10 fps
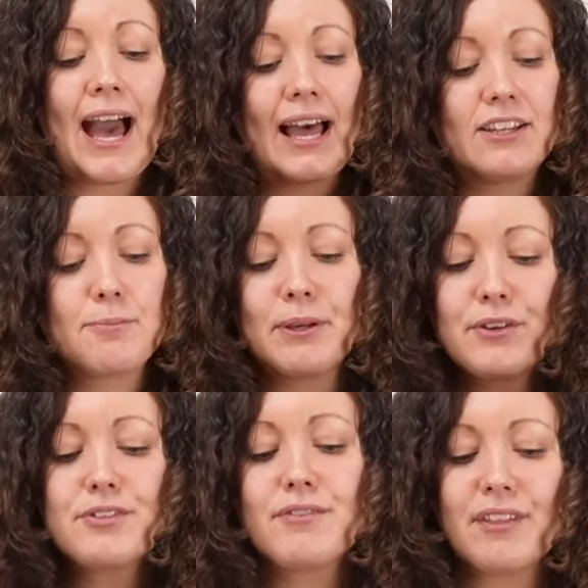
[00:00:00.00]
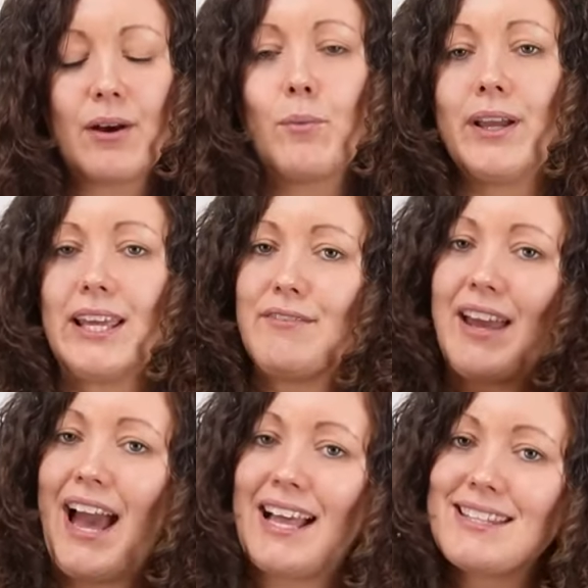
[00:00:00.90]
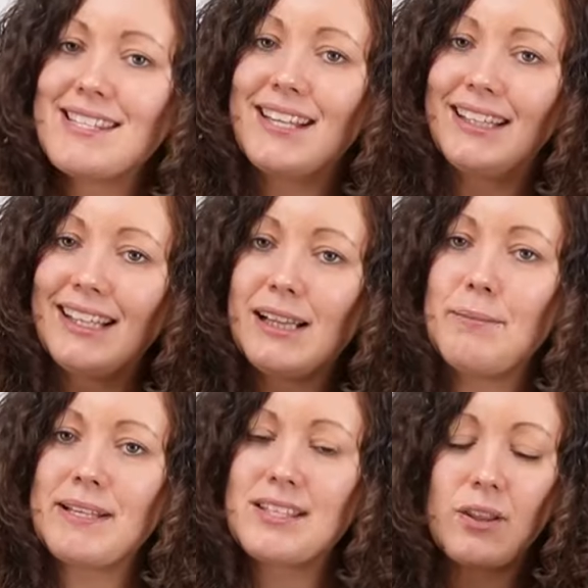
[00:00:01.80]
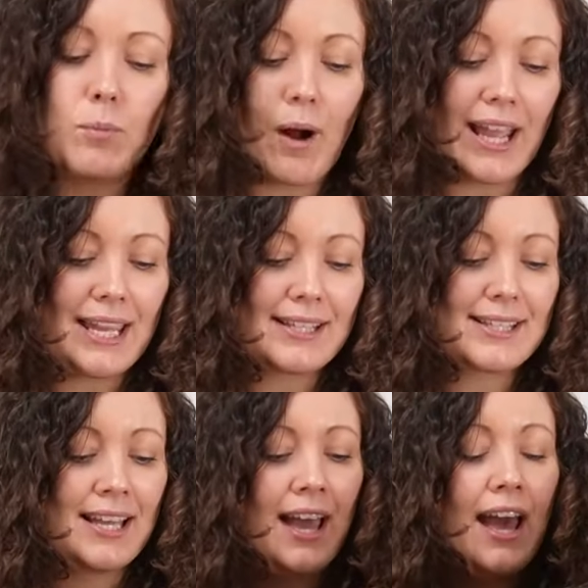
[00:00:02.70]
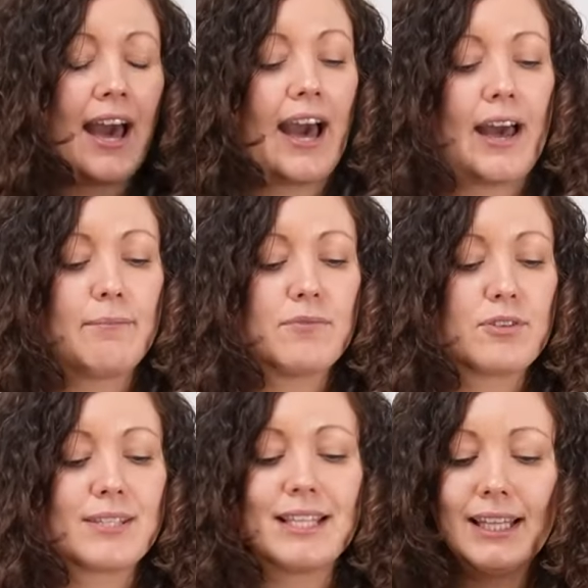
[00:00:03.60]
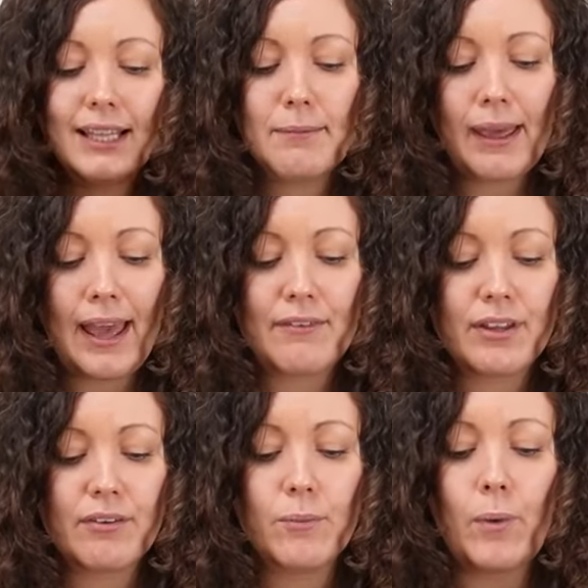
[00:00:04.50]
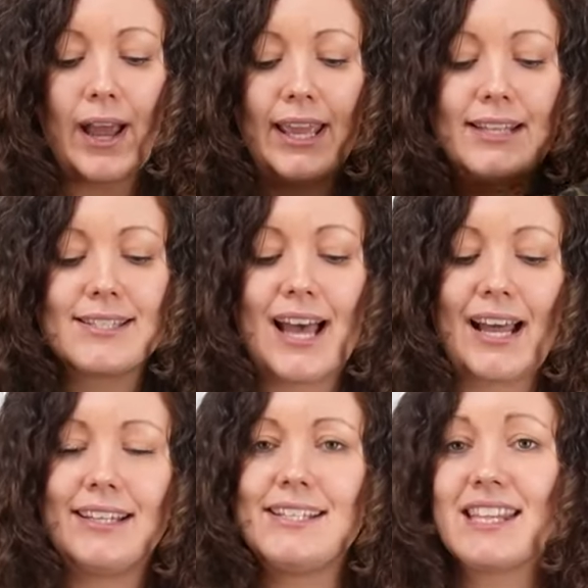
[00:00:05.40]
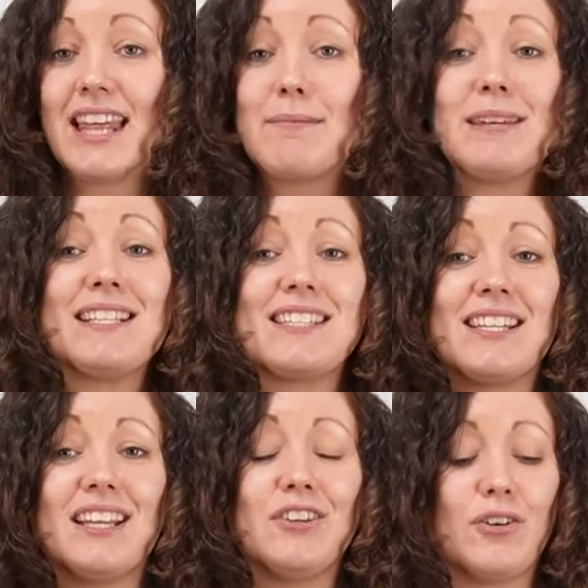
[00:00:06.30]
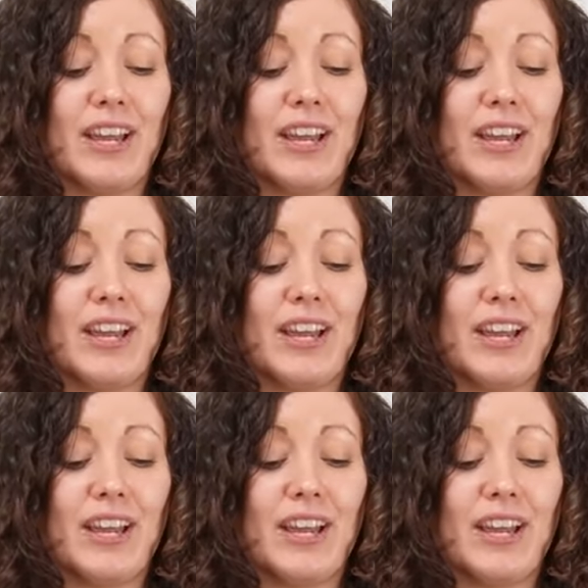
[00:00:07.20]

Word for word: And because of that weave, it adds a little bit to the weight um, so it's a little bit heavier in weight and that means that it, you know,